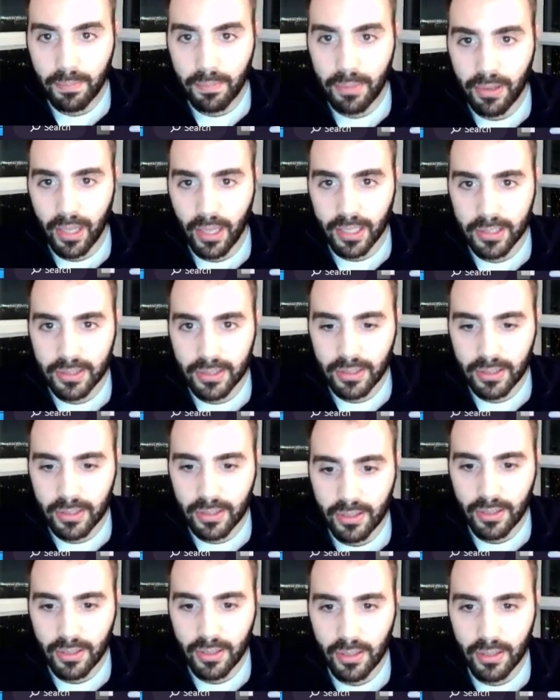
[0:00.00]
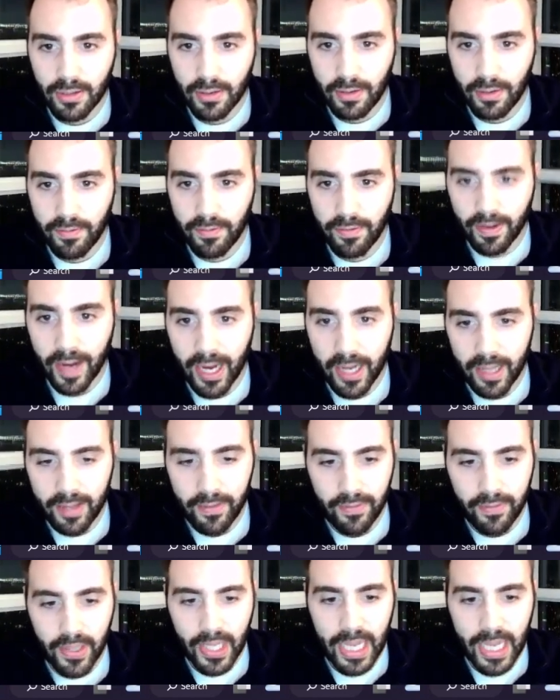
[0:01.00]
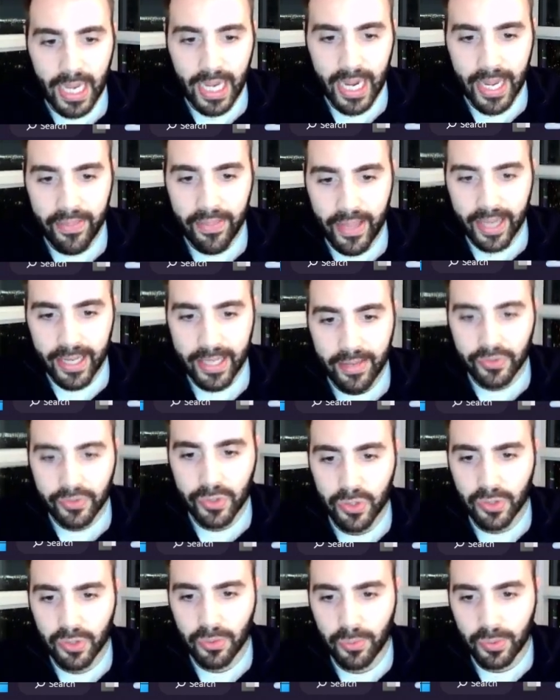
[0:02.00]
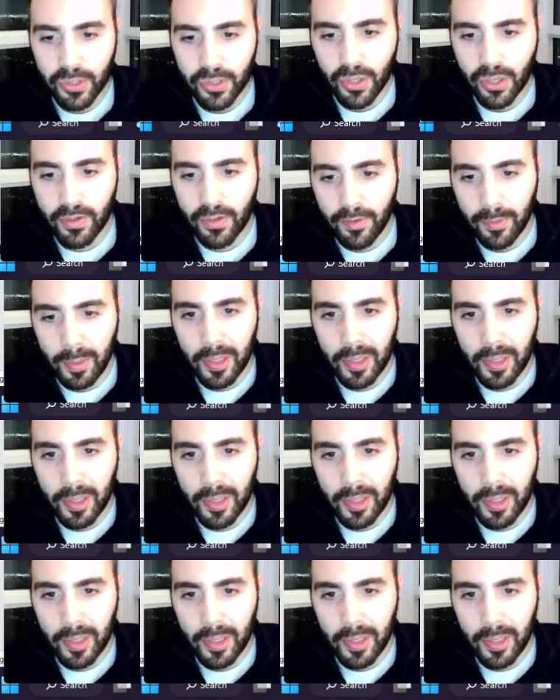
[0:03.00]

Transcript: plus 5, and that gives us a return of